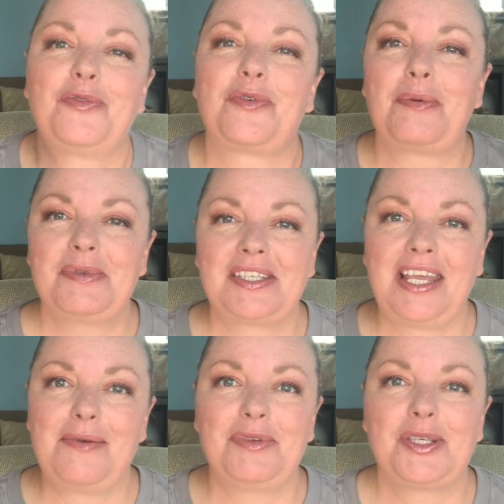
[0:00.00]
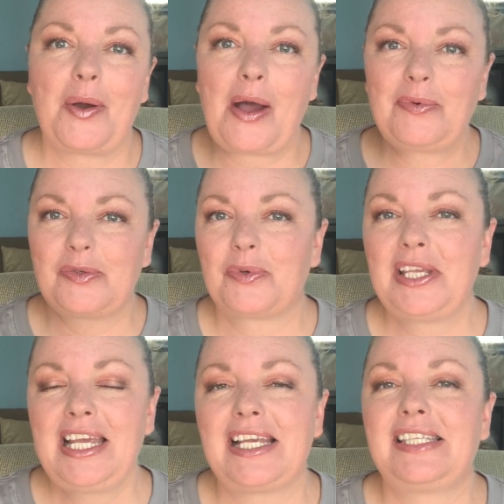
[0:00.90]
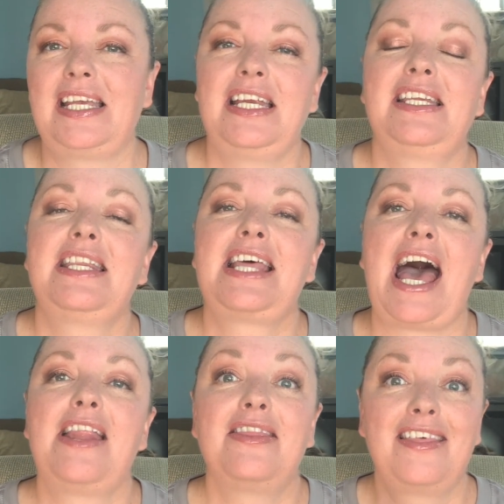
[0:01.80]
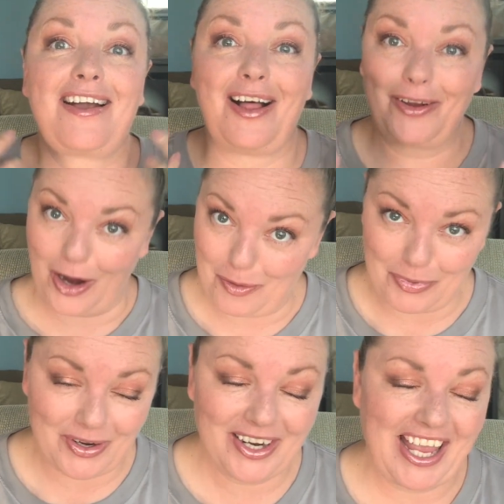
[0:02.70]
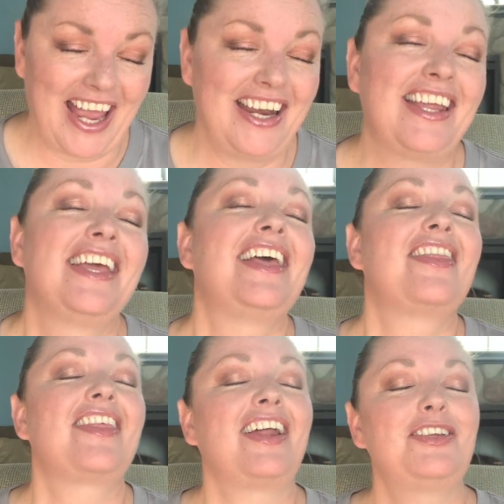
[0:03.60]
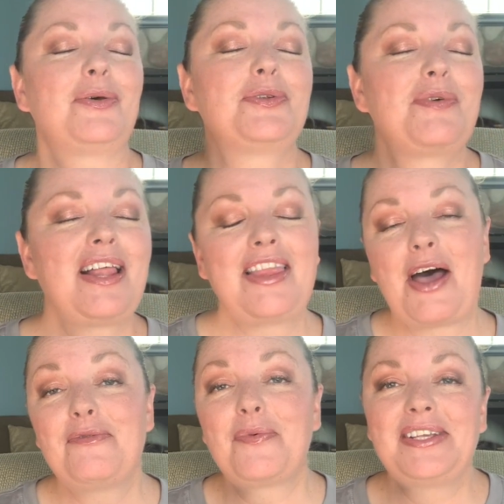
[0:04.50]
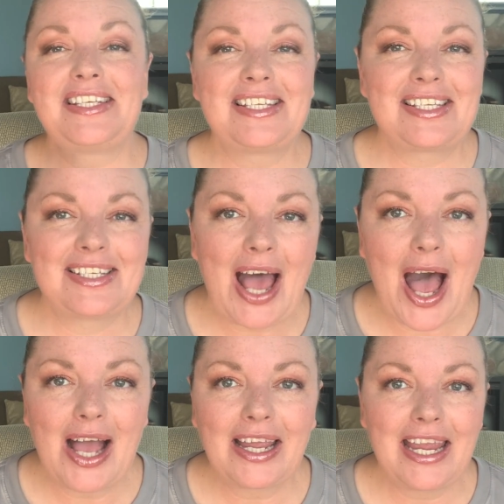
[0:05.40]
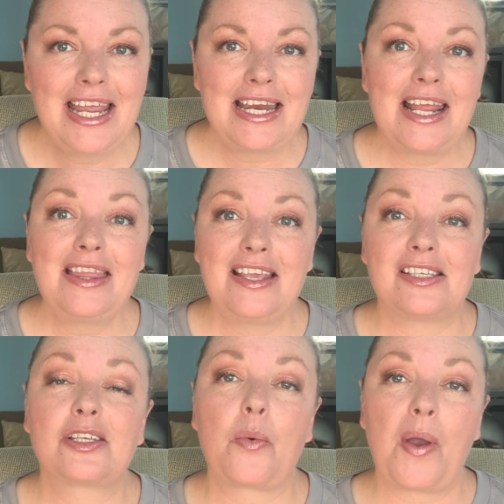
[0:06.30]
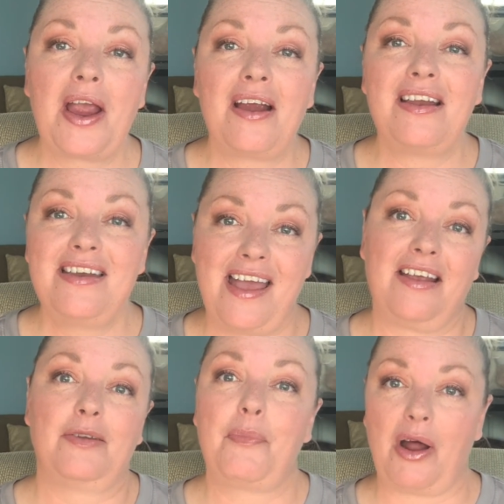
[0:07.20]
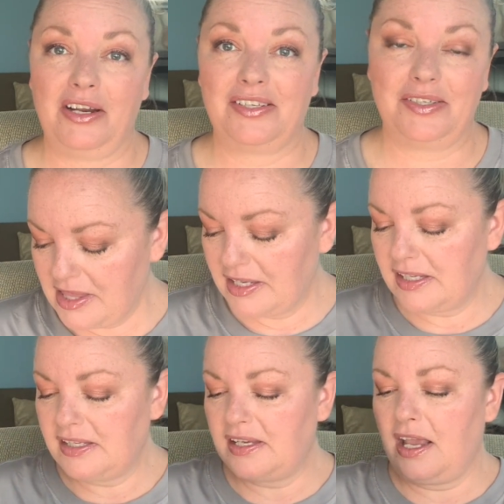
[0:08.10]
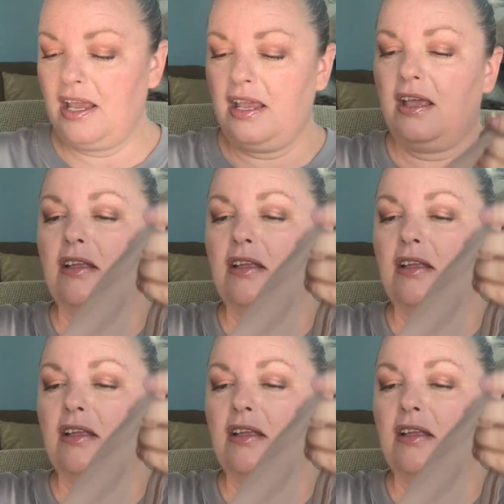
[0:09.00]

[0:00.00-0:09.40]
from Skim, so I was really excited that the color umber again that I told you I love was in stock in the square necked bodysuit. This is a